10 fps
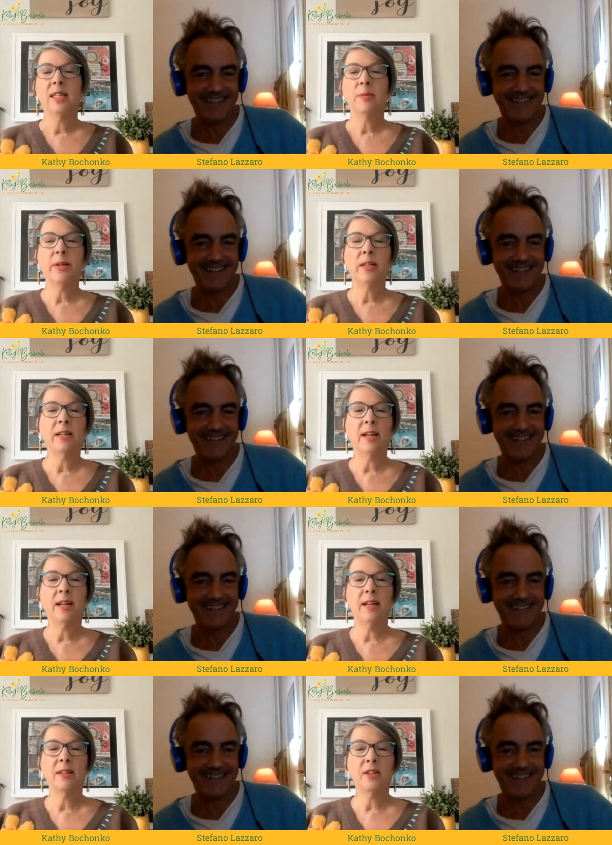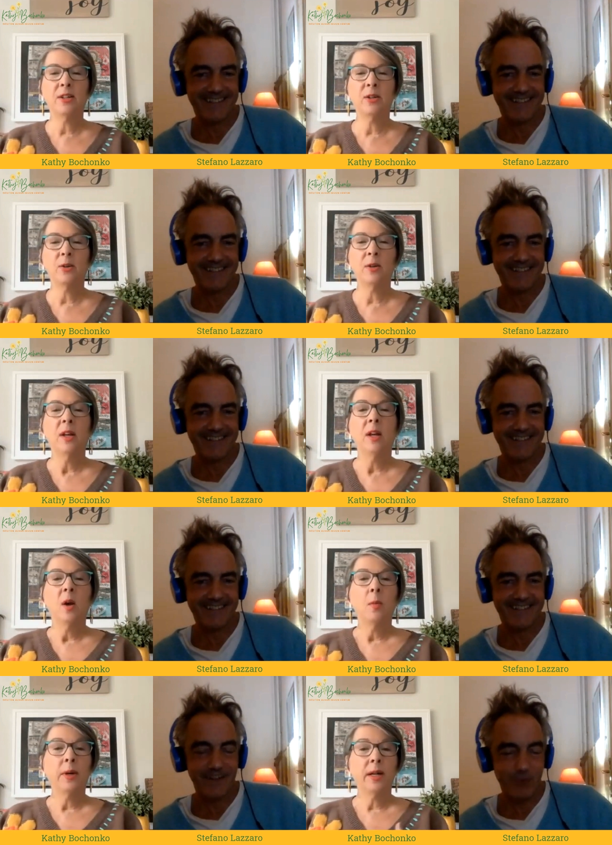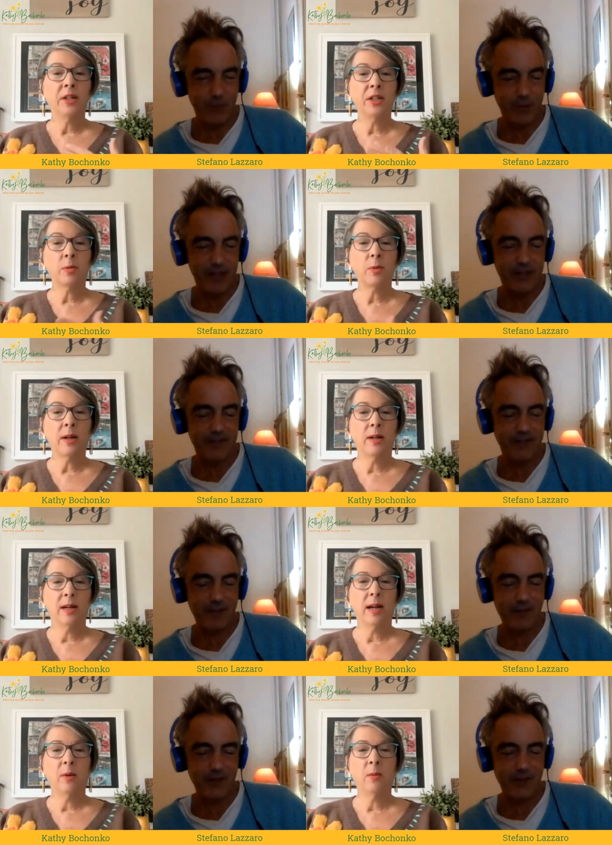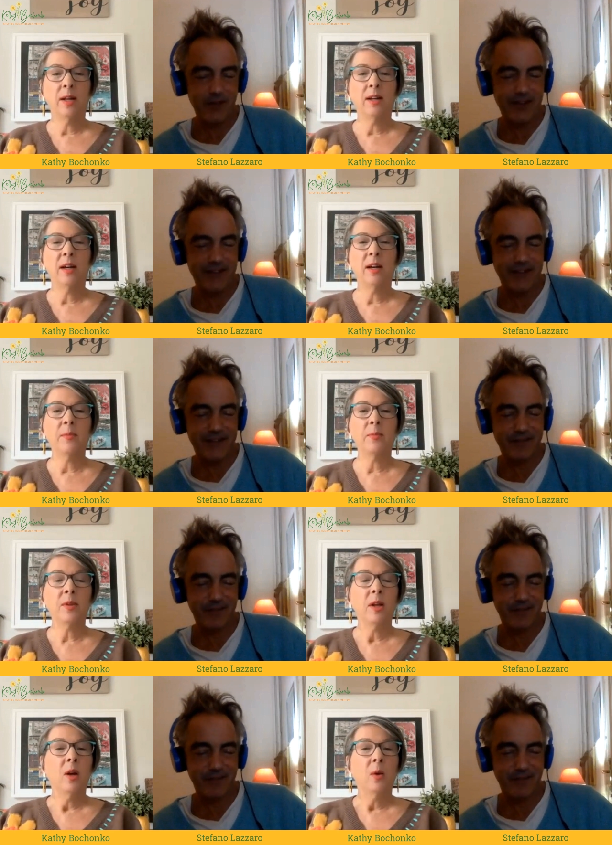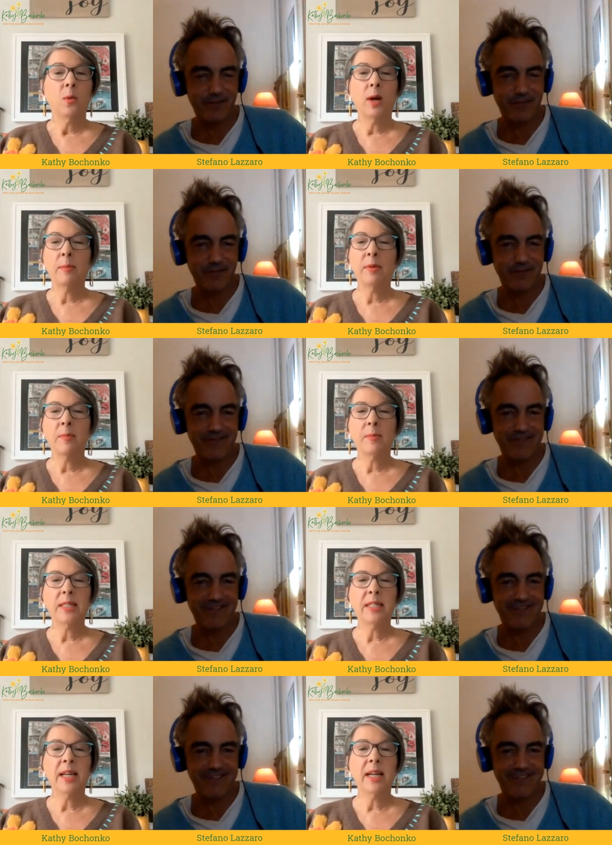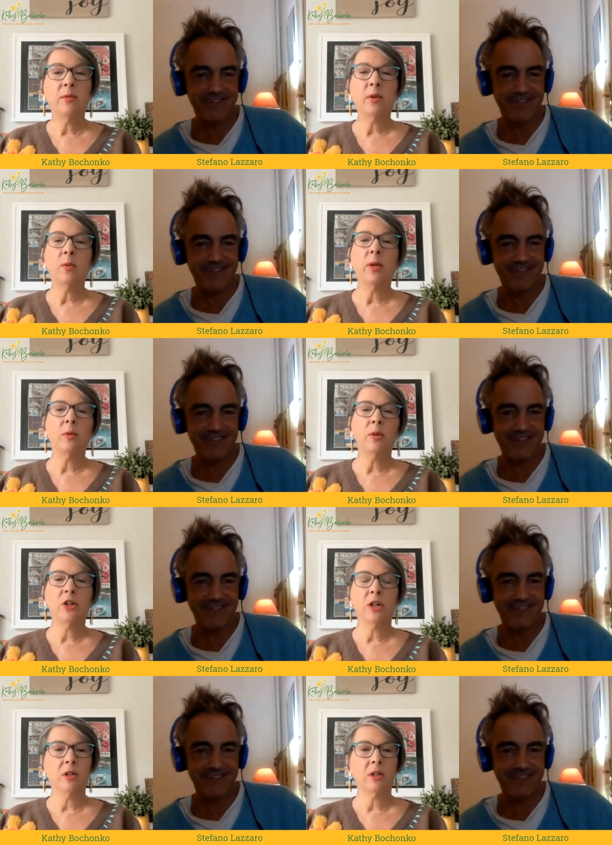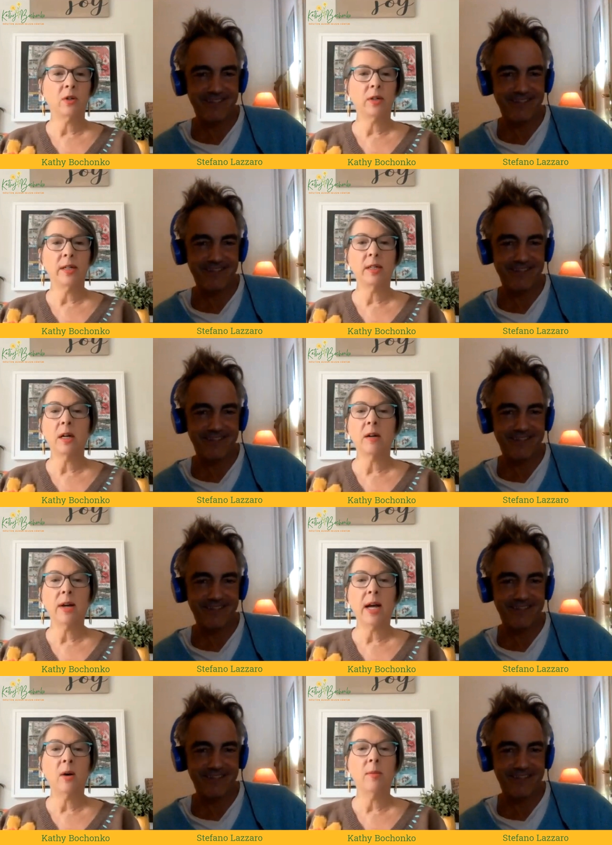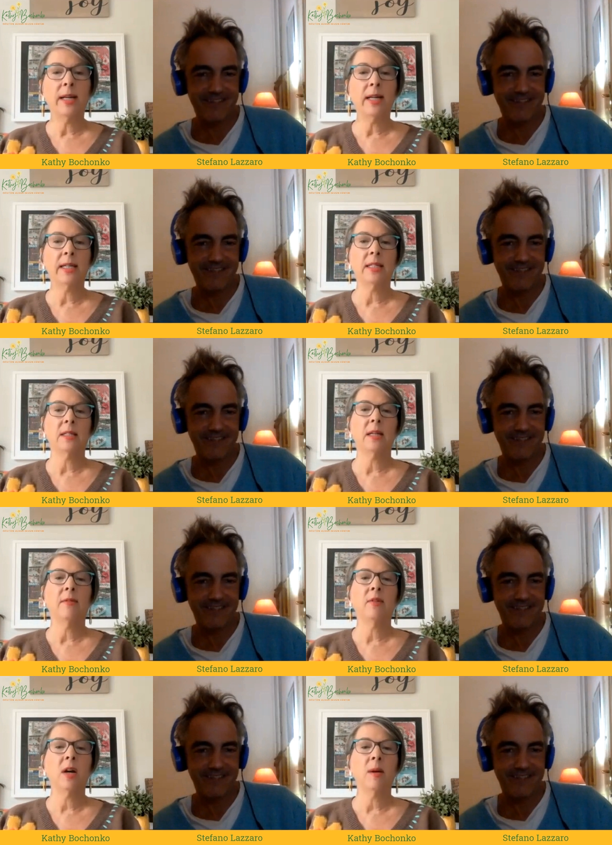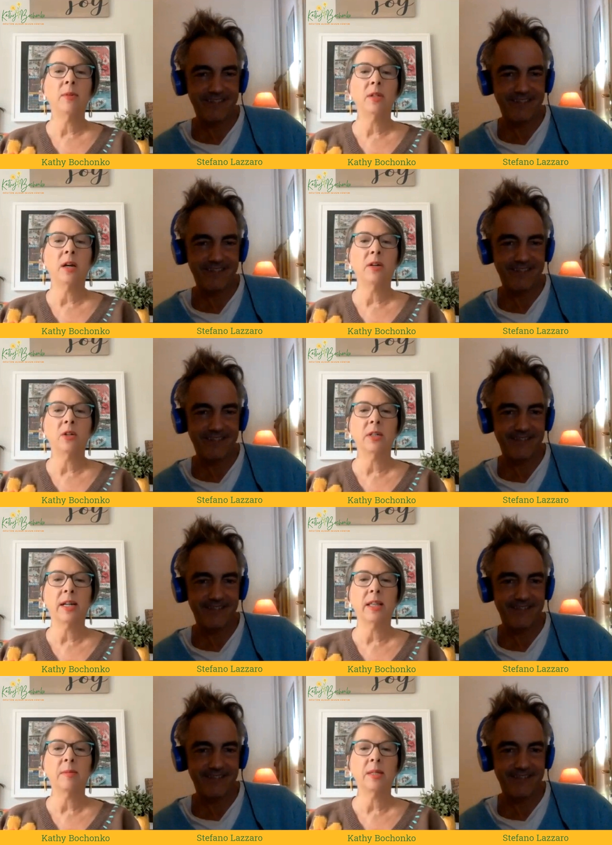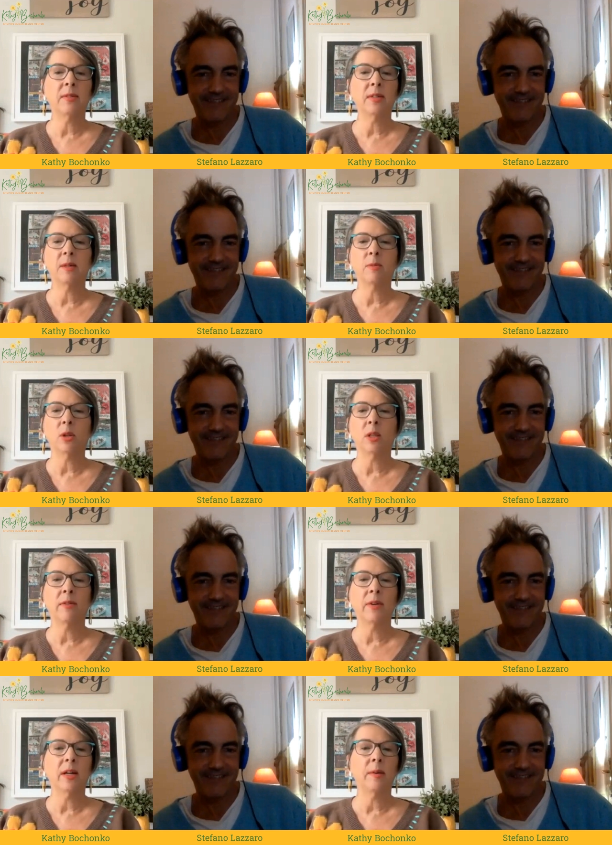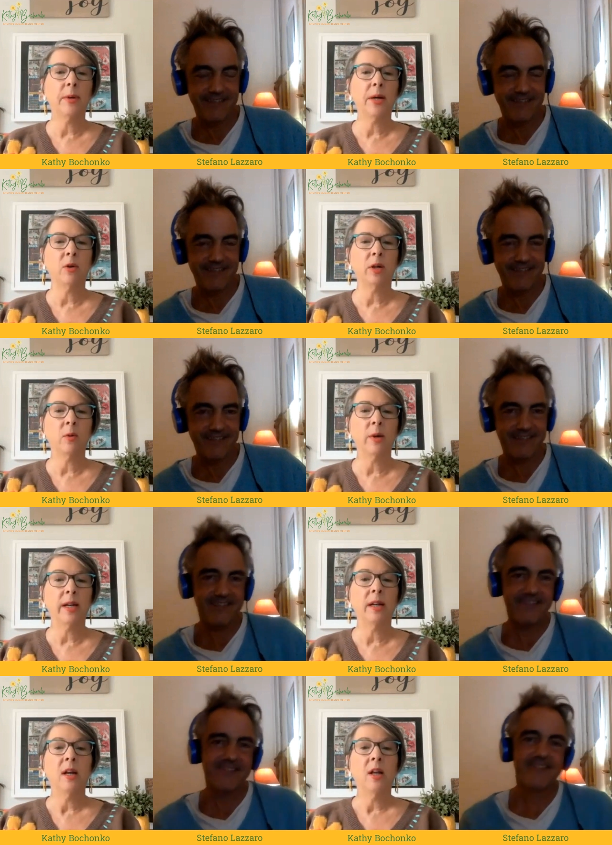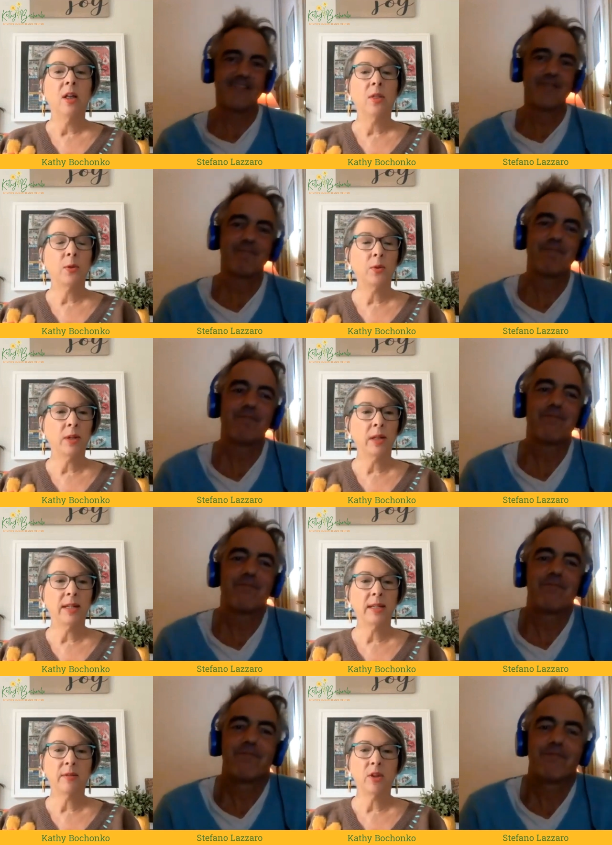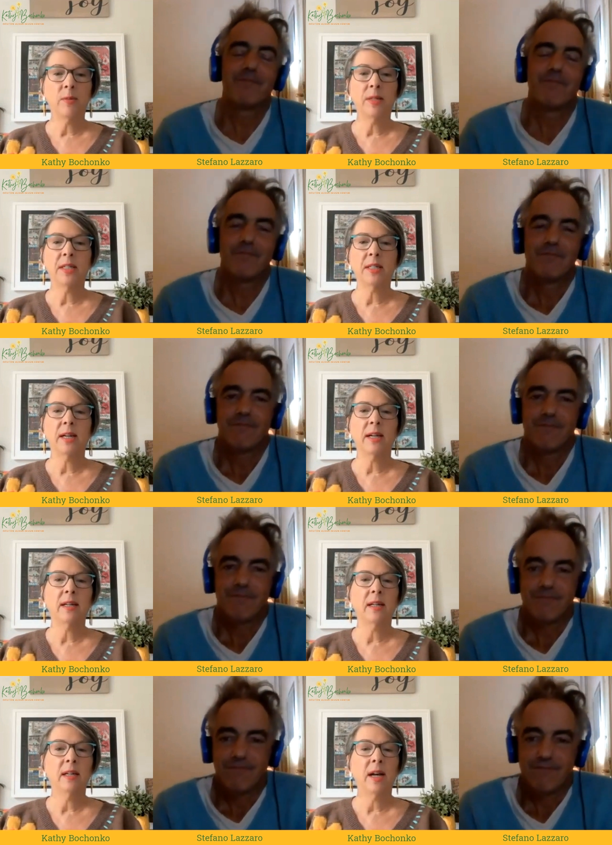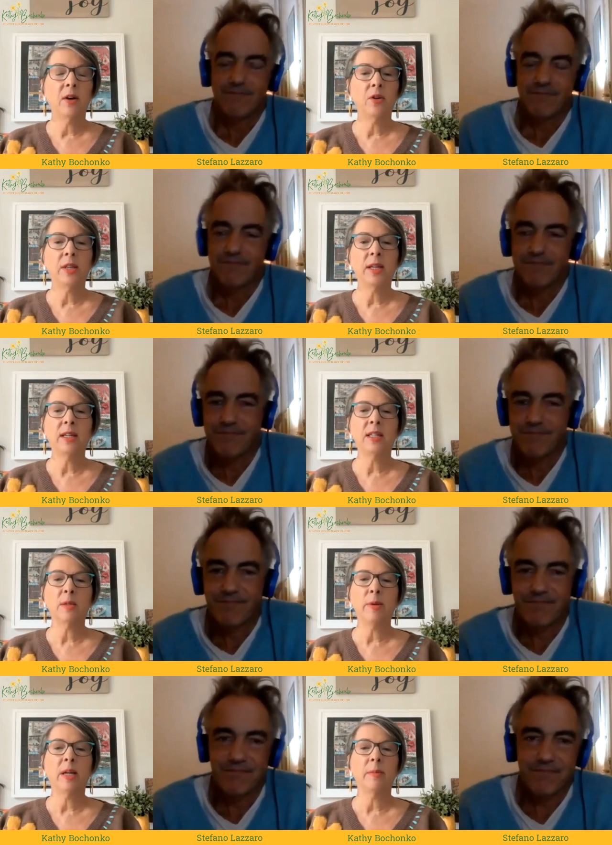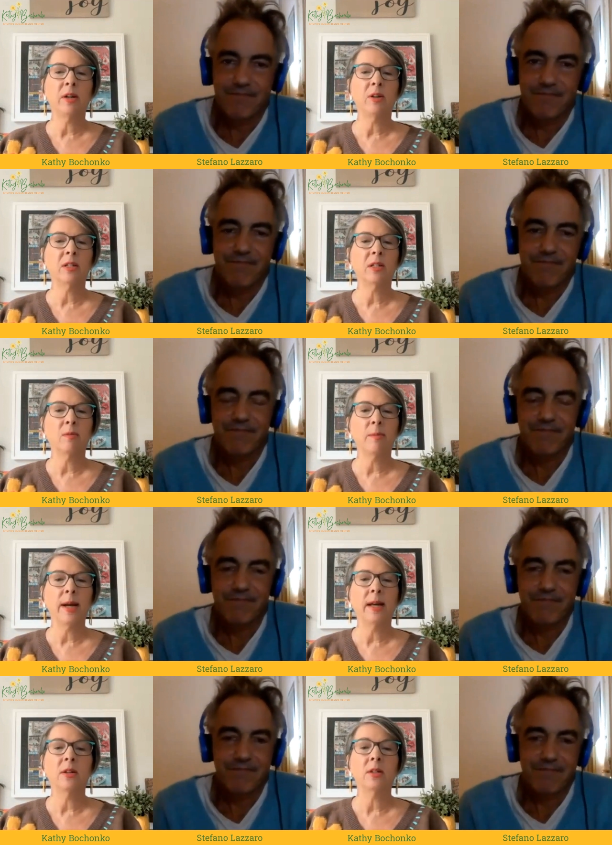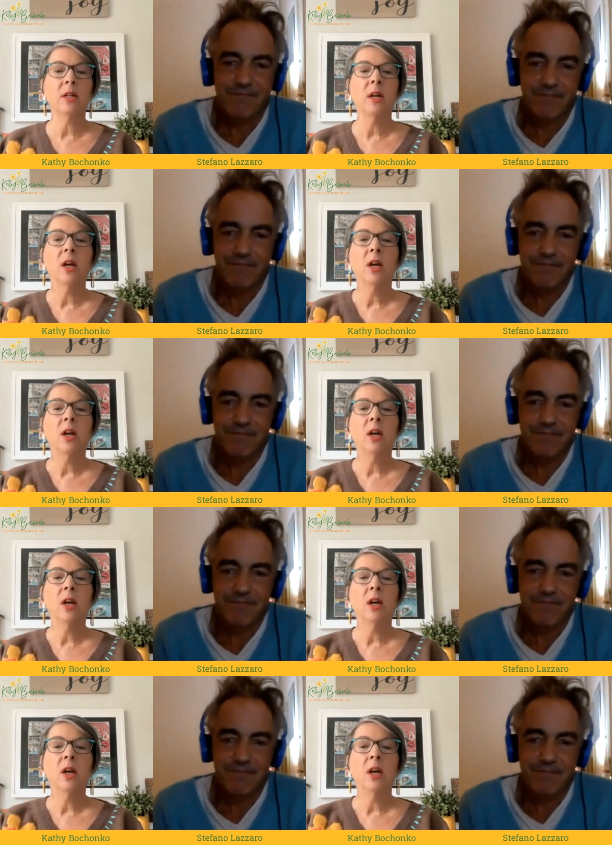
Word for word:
Speaker 1: speak again soon. But I will just, absolutely. I want to um, wrap it up by saying every week we share stories of how my guests have come to understand themselves in a more loving and empowering way through the lens of human design. How you think and speak about yourself matters.